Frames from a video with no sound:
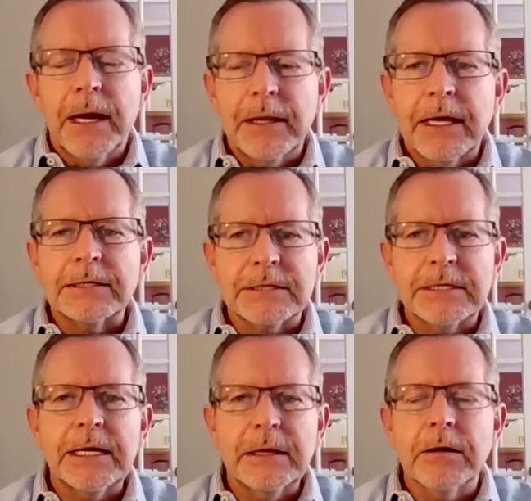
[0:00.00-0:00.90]
and then
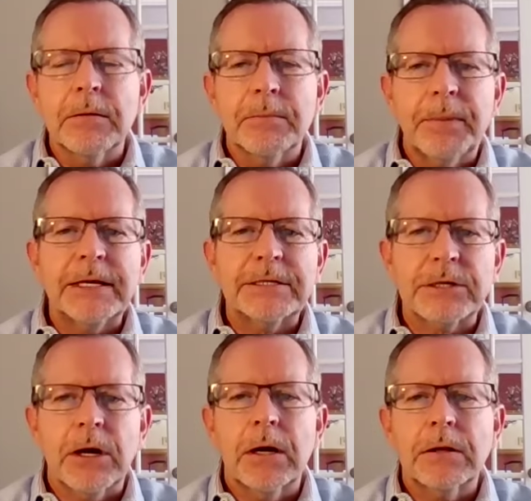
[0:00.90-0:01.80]
seed them
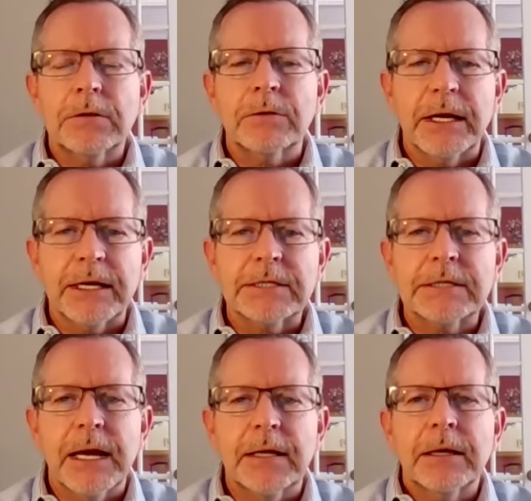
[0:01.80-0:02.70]
based on to an
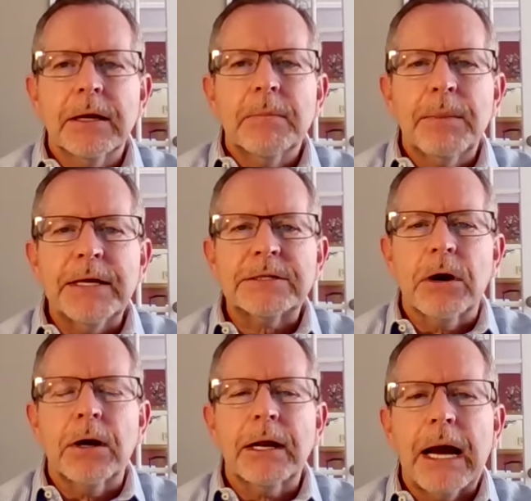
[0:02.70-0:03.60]
extent based
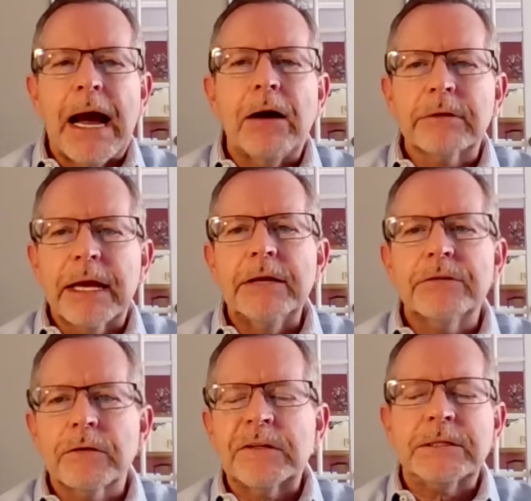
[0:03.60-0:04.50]
on how
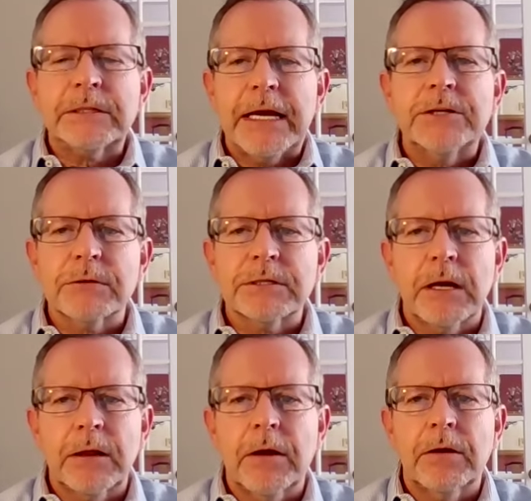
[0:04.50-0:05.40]
danger
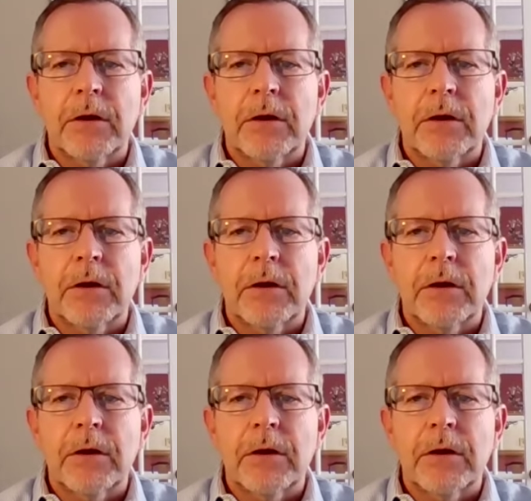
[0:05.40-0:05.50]
dangerous are,